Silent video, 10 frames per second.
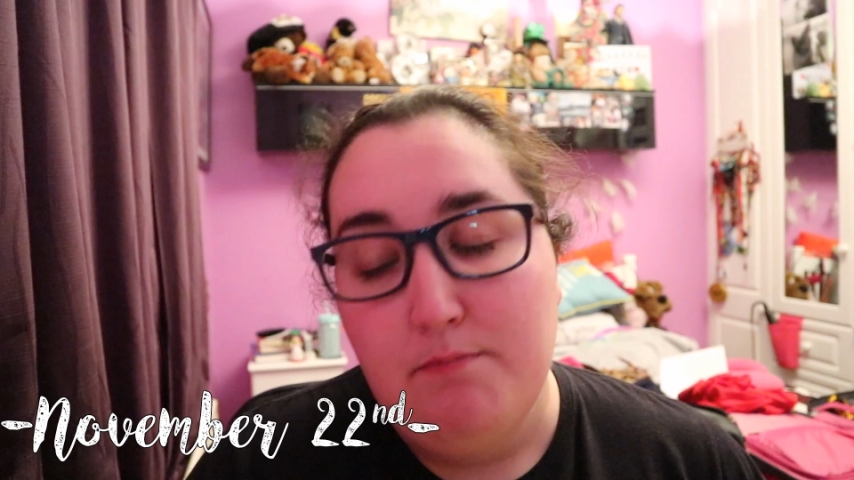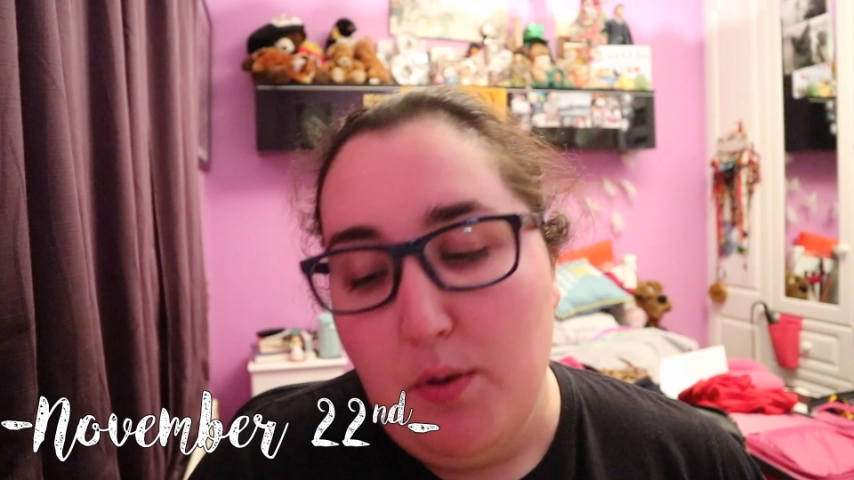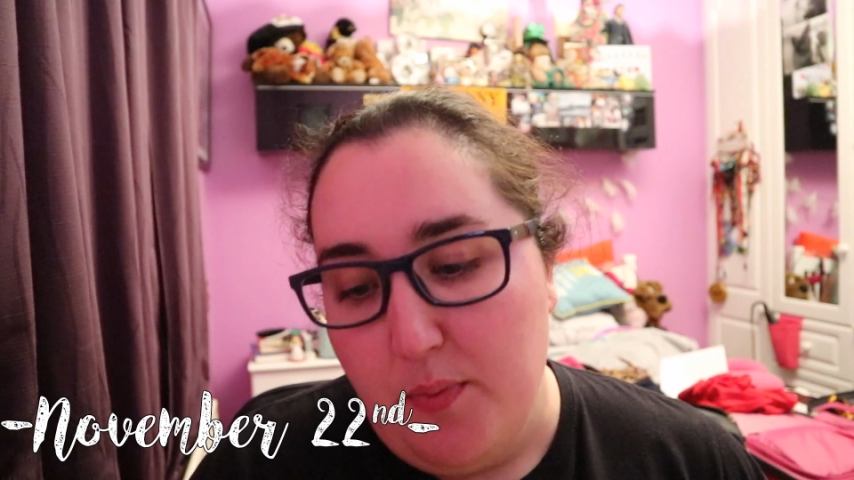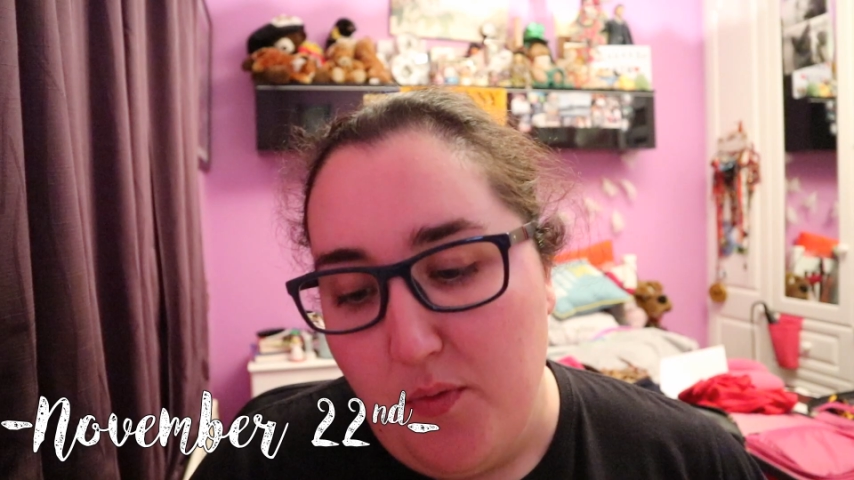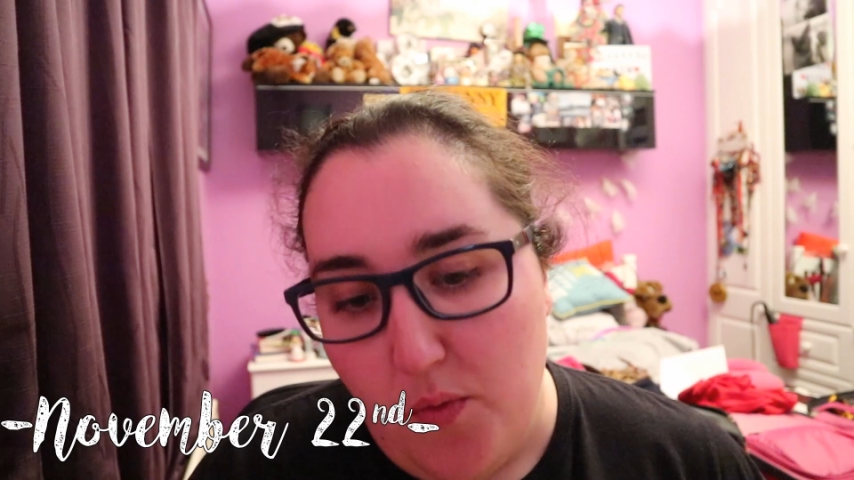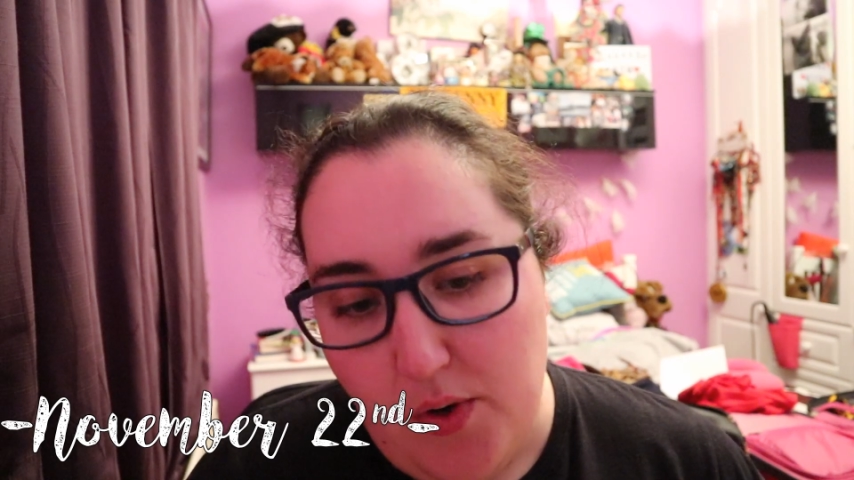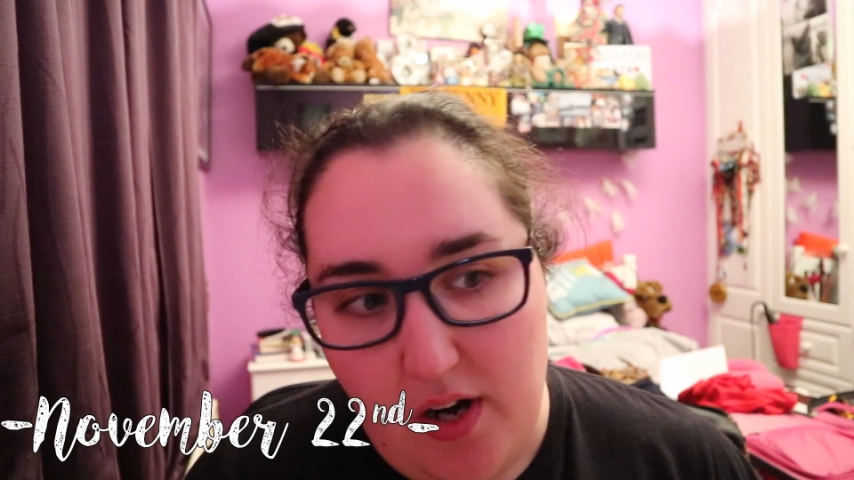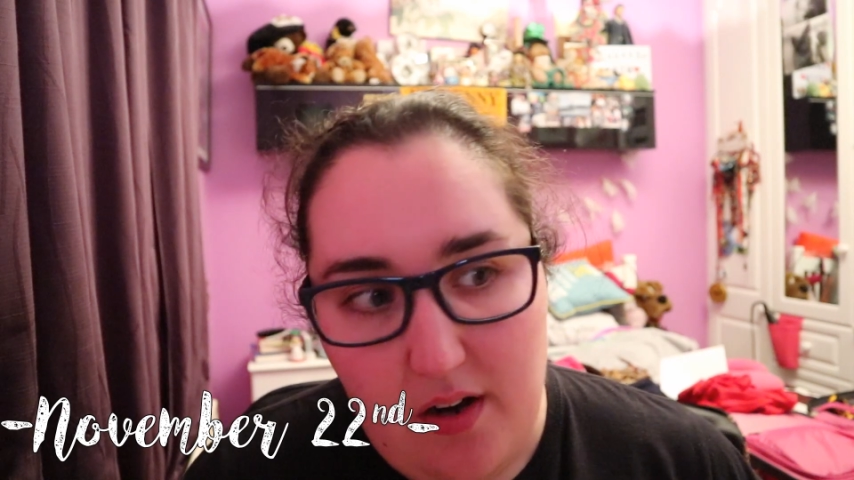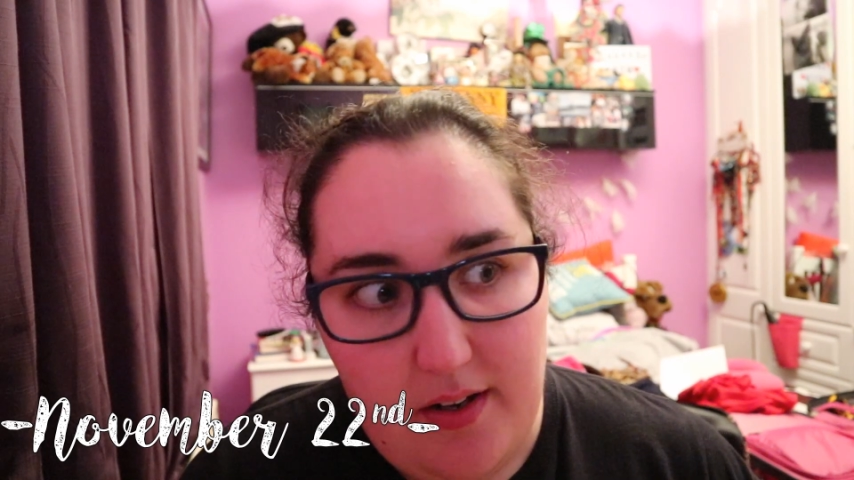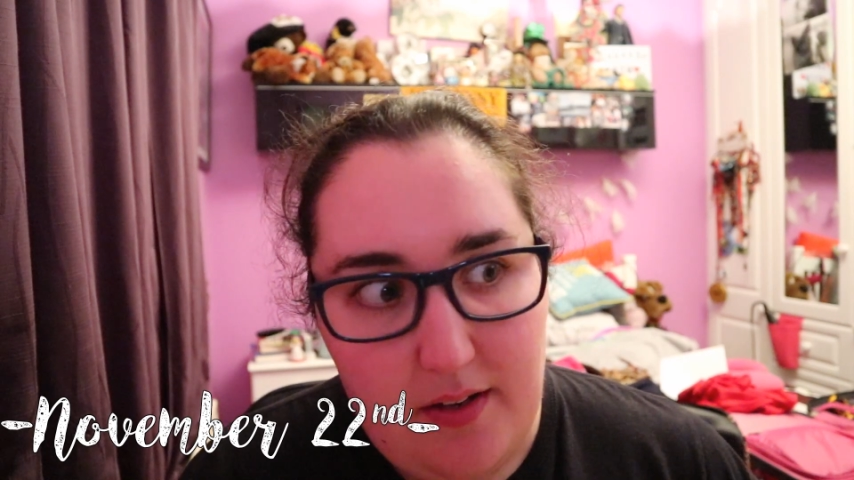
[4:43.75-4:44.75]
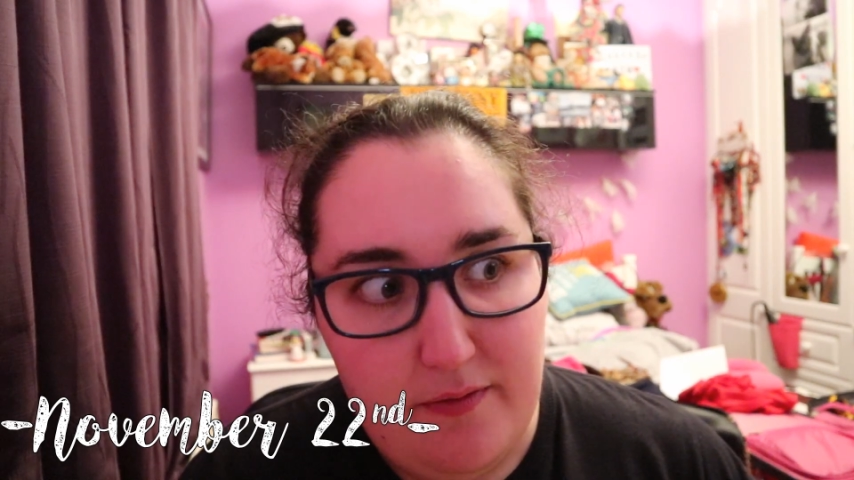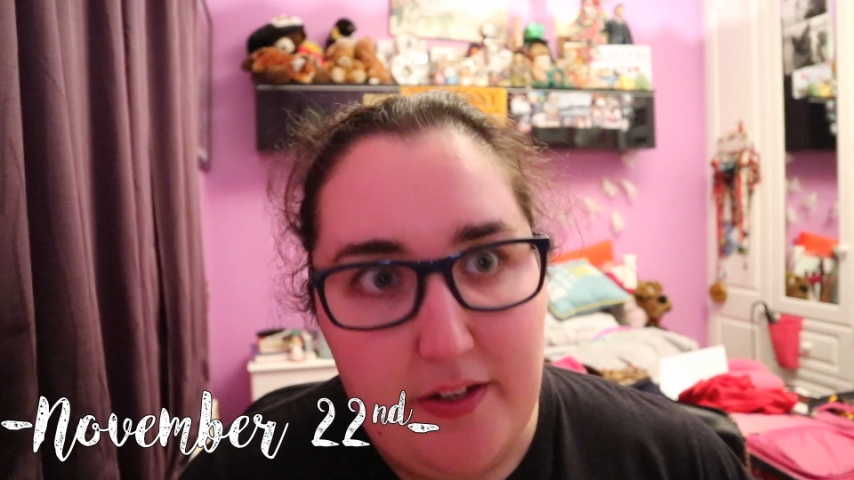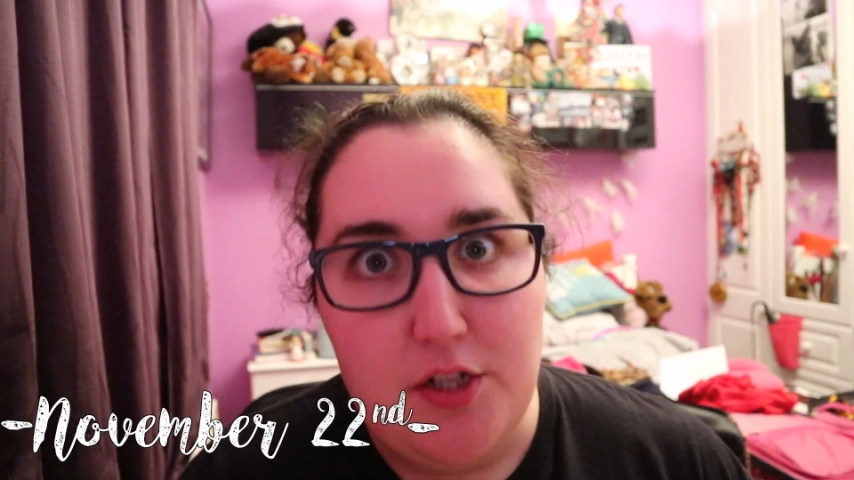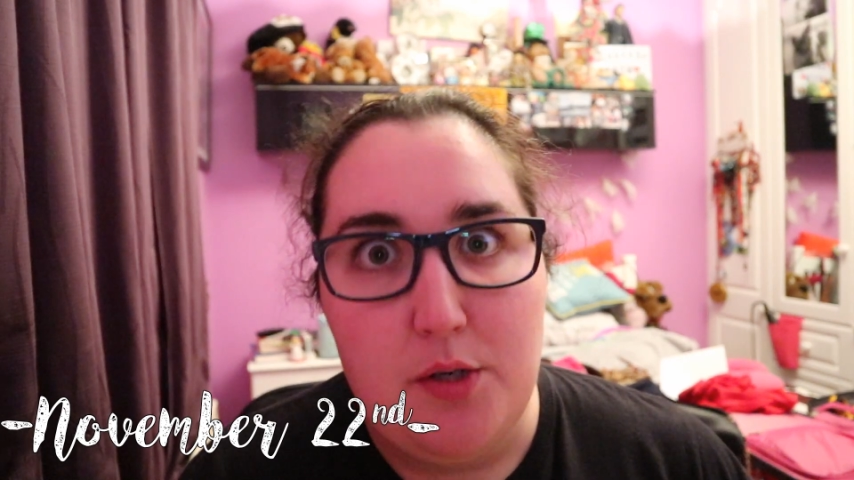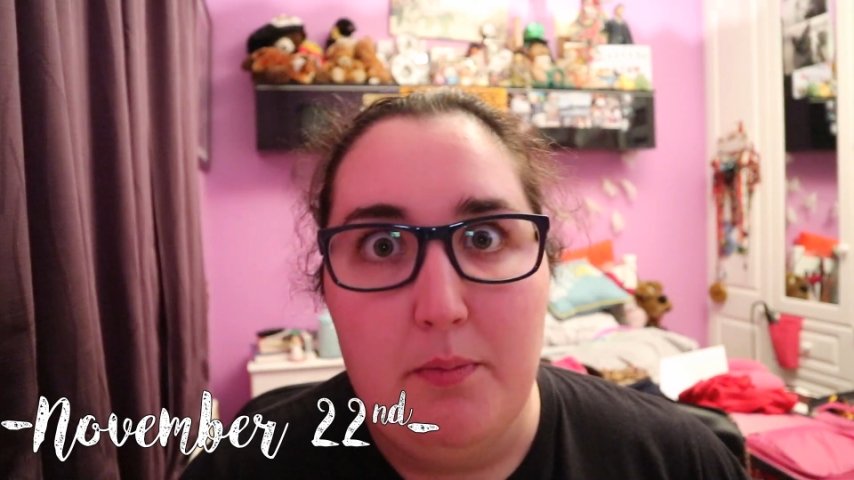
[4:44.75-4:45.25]
But before I
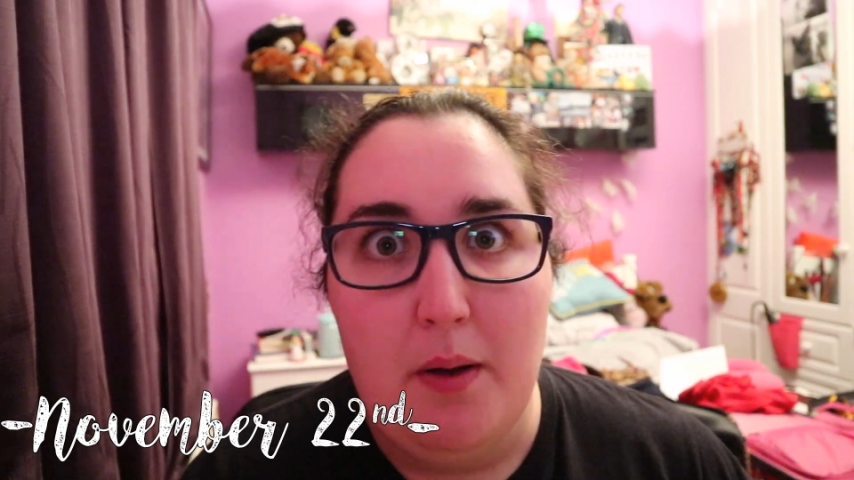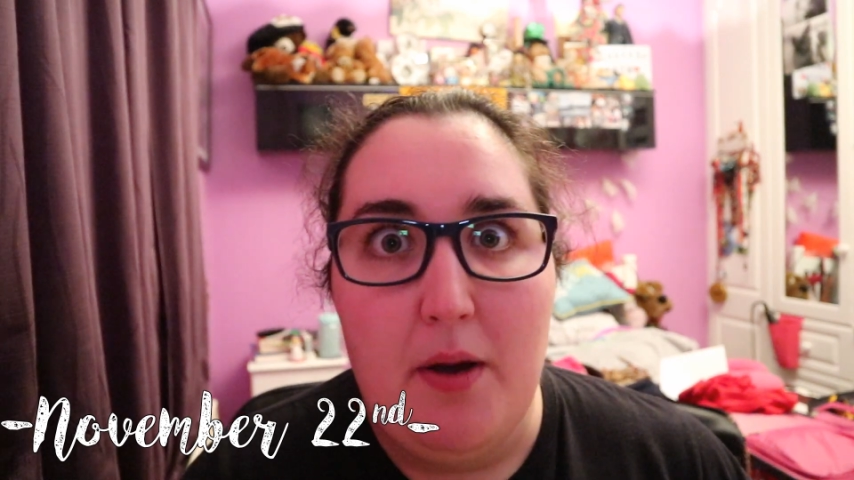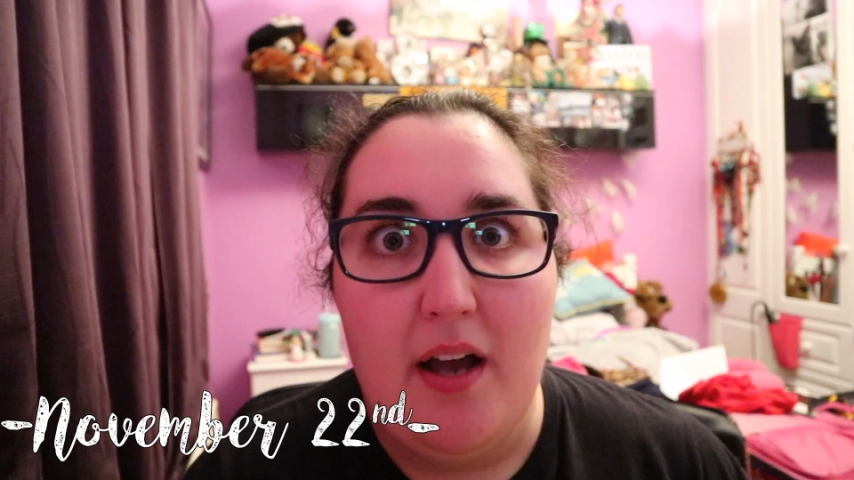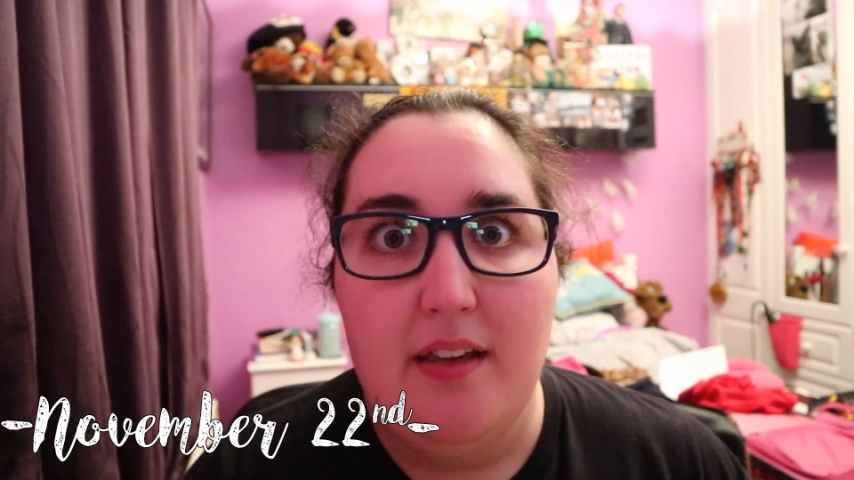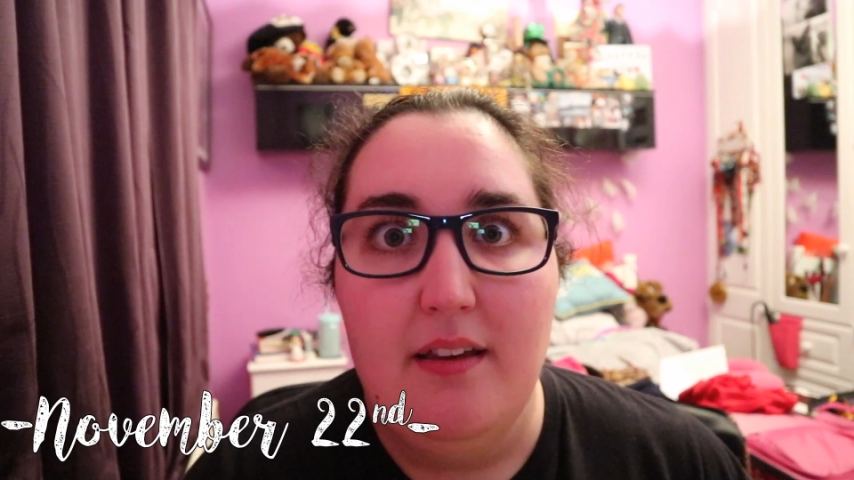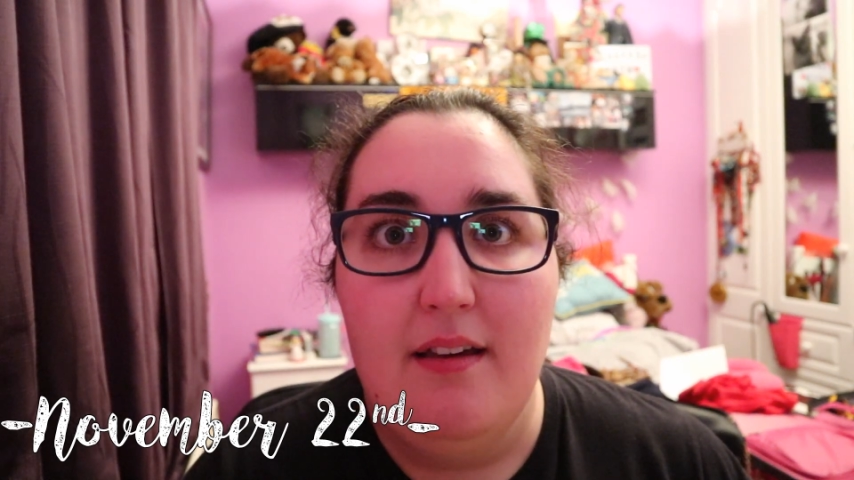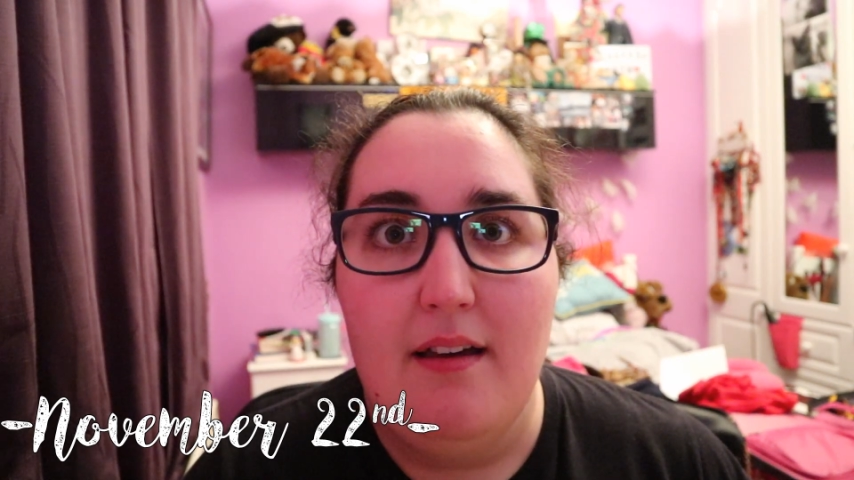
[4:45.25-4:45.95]
finish up my packing,